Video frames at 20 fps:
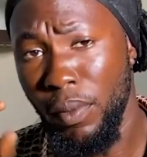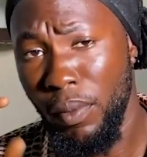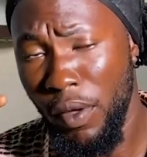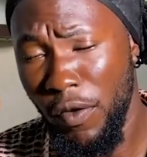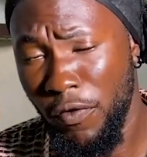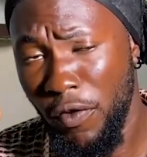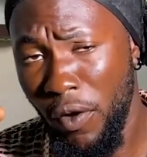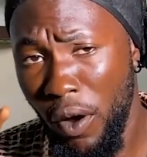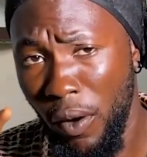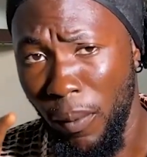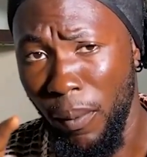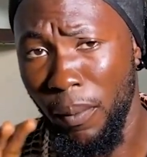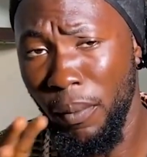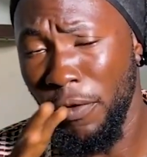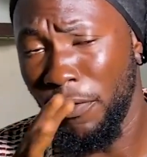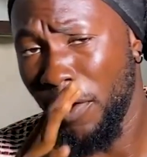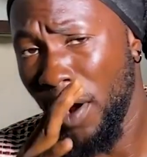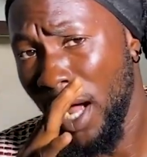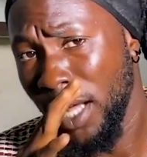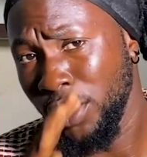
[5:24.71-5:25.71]
before
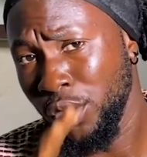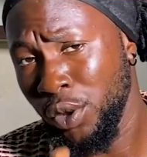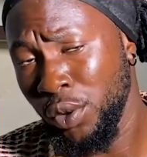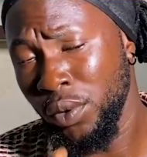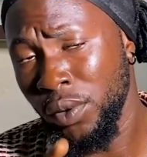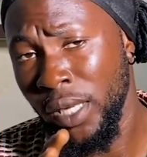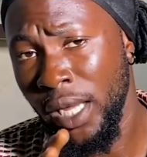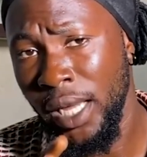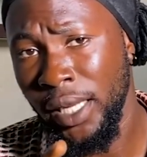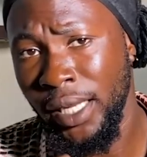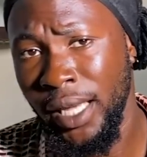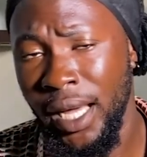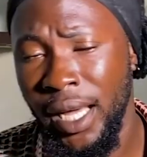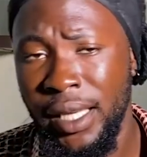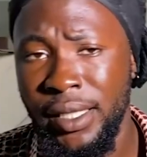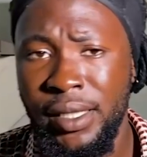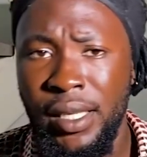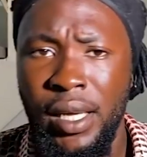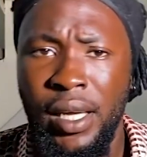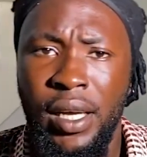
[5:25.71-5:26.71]
I do that,
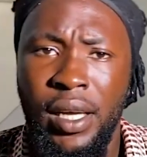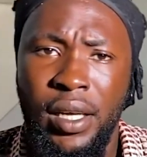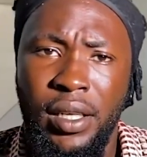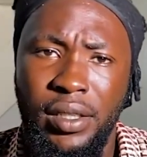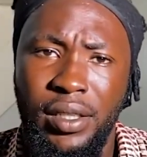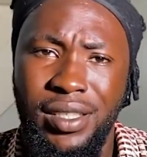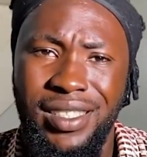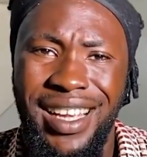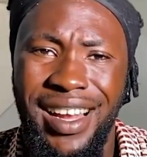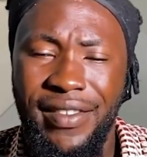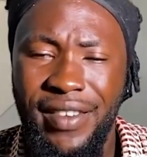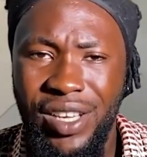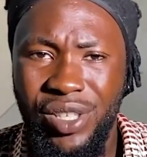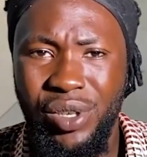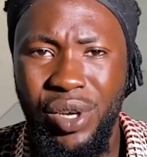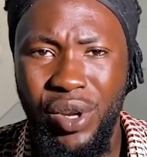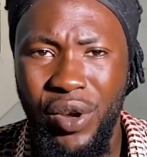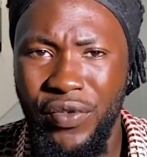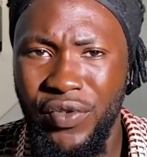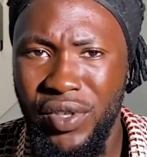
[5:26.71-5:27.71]
guys, the
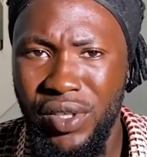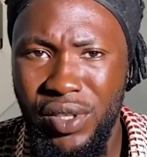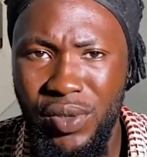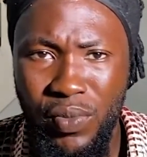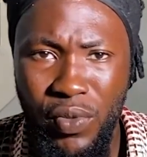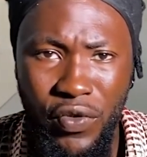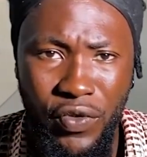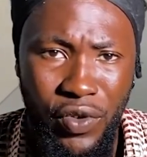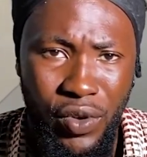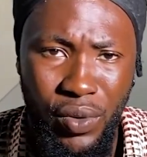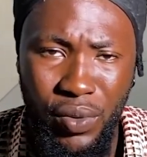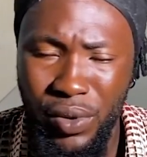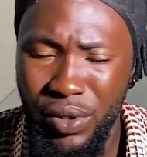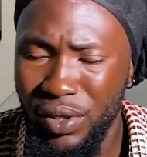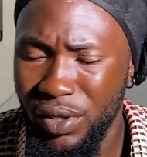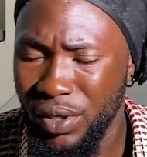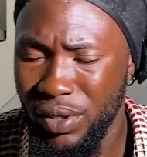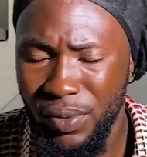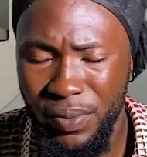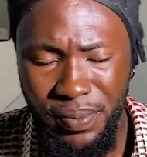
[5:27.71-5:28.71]
direction of this movie
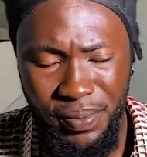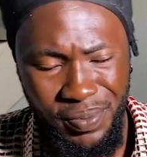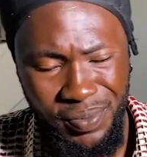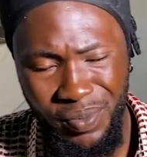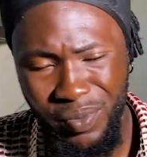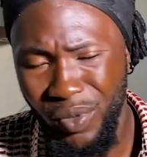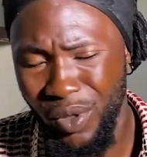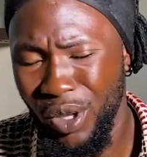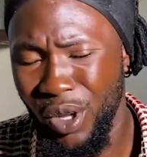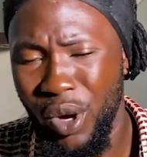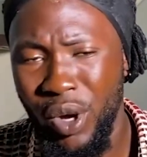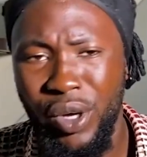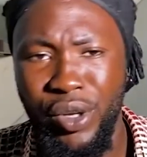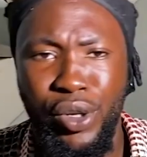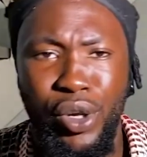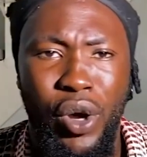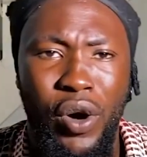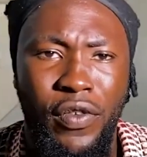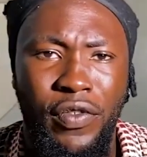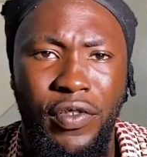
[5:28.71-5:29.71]
was not
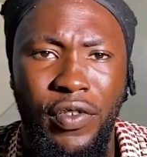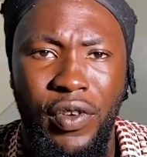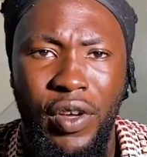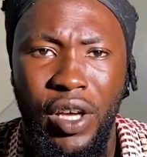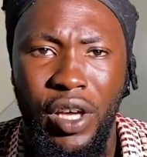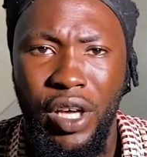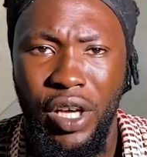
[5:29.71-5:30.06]
enough.